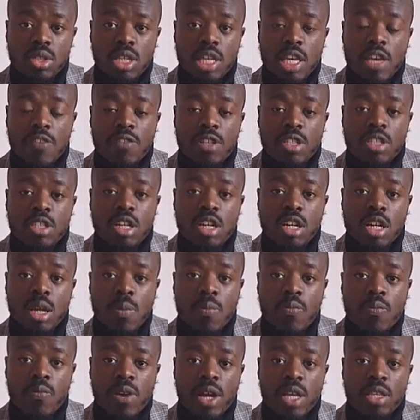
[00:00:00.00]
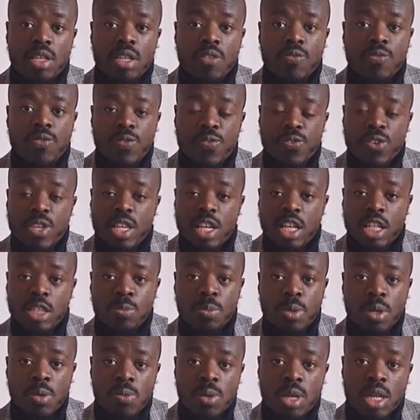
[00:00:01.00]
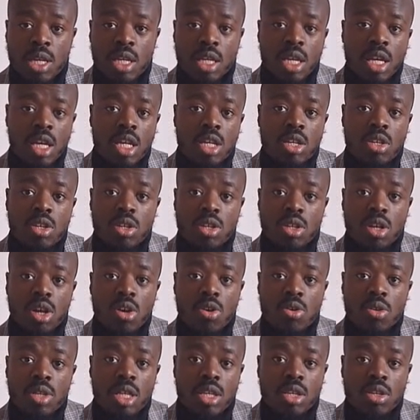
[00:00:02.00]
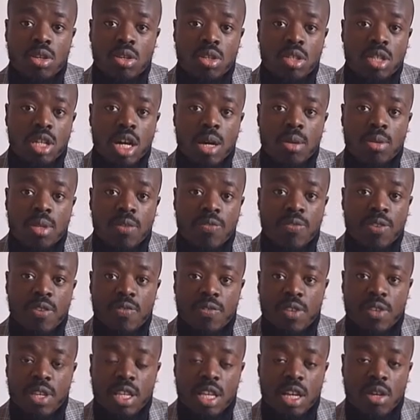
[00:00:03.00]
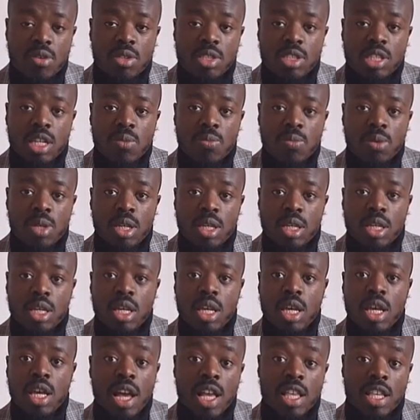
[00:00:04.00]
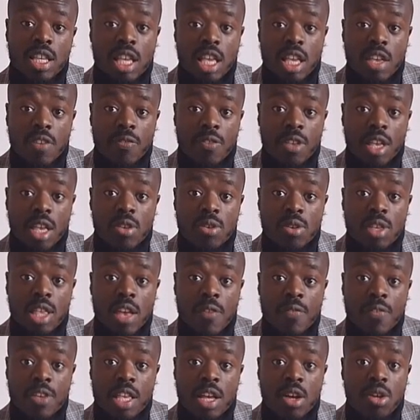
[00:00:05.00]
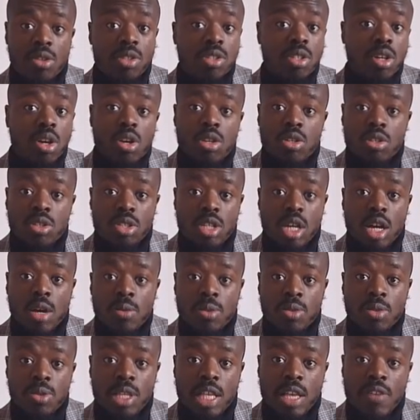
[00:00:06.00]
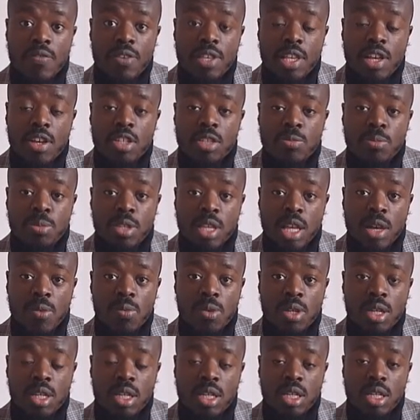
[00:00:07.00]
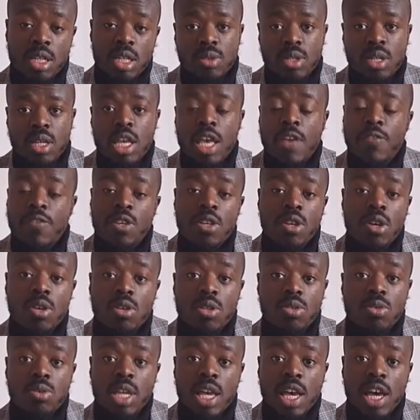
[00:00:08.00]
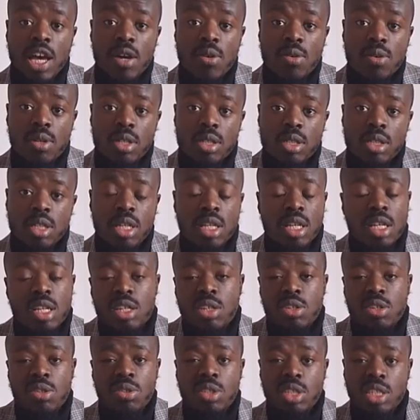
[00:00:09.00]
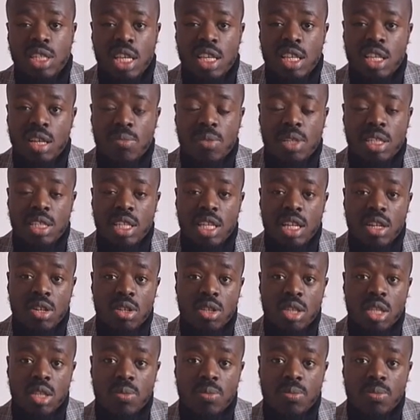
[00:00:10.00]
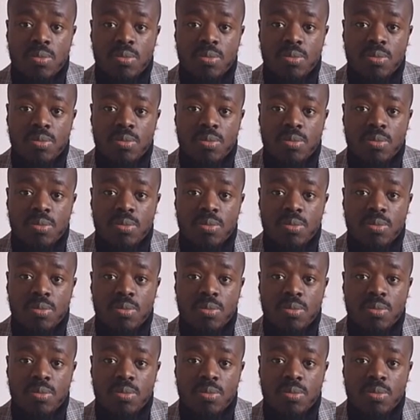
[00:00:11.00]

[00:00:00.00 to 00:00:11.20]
If the childcare provider does 15 hours per week, you can only use up to 15 hours that week. And if they do 11 hours, you can only use up to 11 hours that week. If you don't use all their hours, you just end up missing out on them.